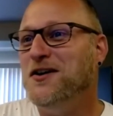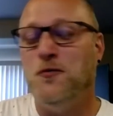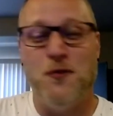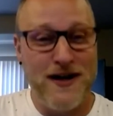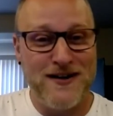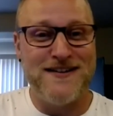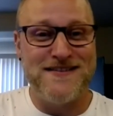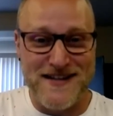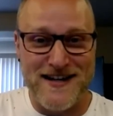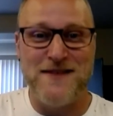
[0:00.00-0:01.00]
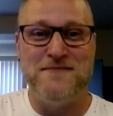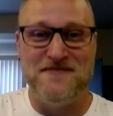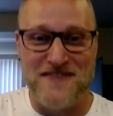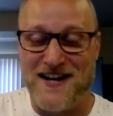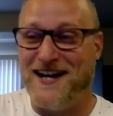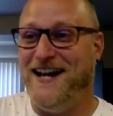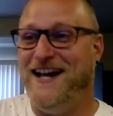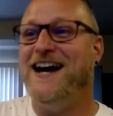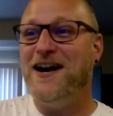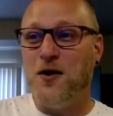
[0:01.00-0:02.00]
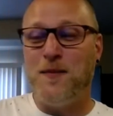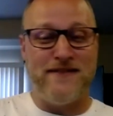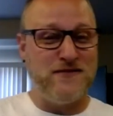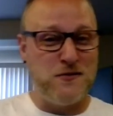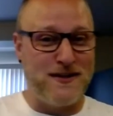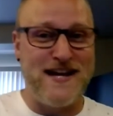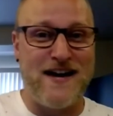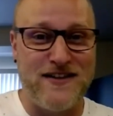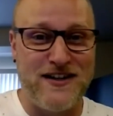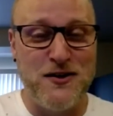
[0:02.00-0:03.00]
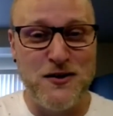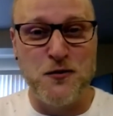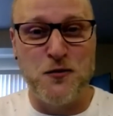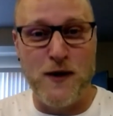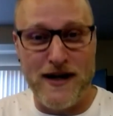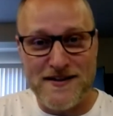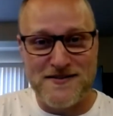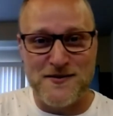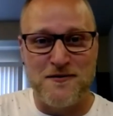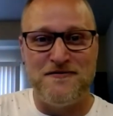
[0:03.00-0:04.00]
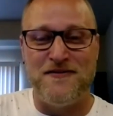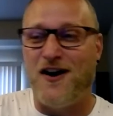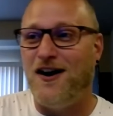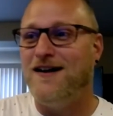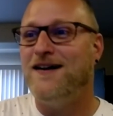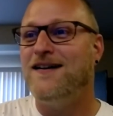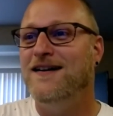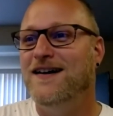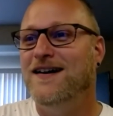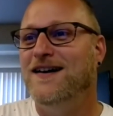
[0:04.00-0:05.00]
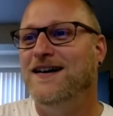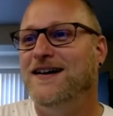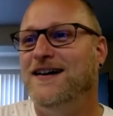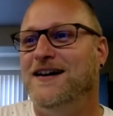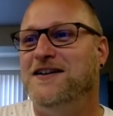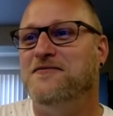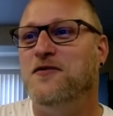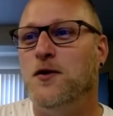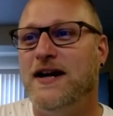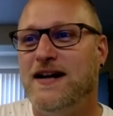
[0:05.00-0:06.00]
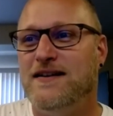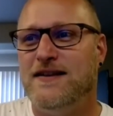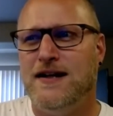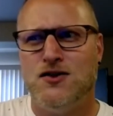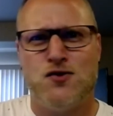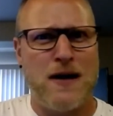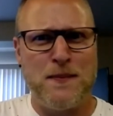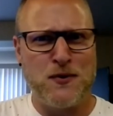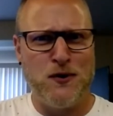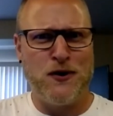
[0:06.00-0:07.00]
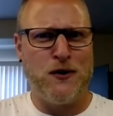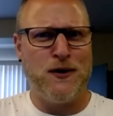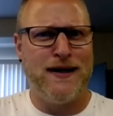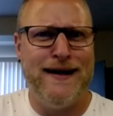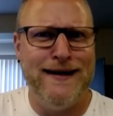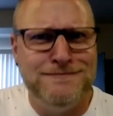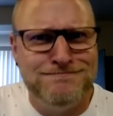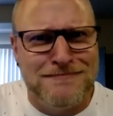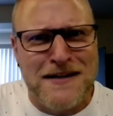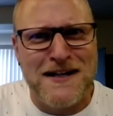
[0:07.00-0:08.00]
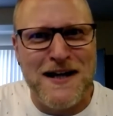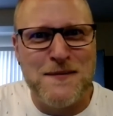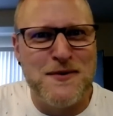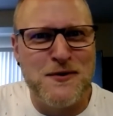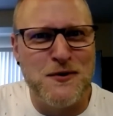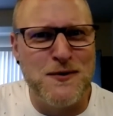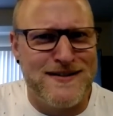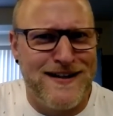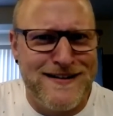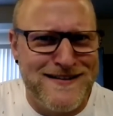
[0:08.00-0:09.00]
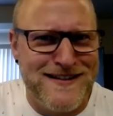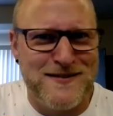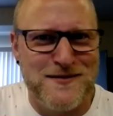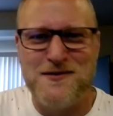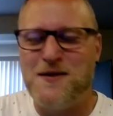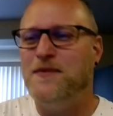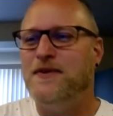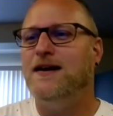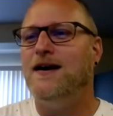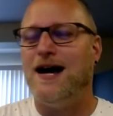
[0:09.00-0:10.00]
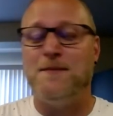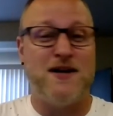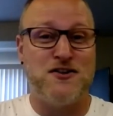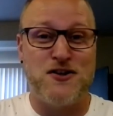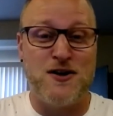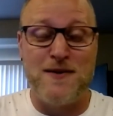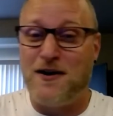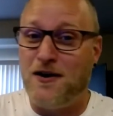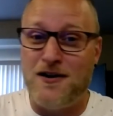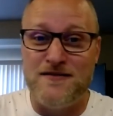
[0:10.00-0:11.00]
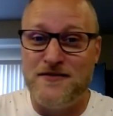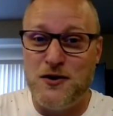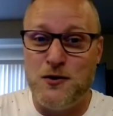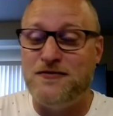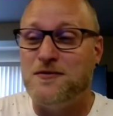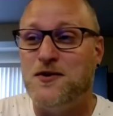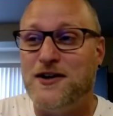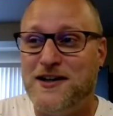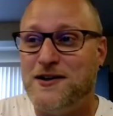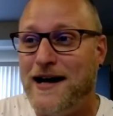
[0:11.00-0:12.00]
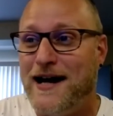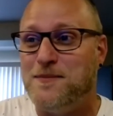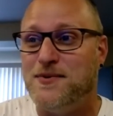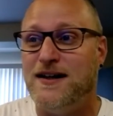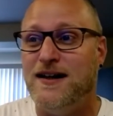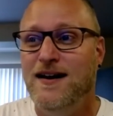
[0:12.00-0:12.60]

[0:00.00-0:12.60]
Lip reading: Where is time flying? I hope everyone is having a good week so far and avoiding the tropical hurricane that came through Wisconsin or something. I'm not sure about all of you from where you're at, but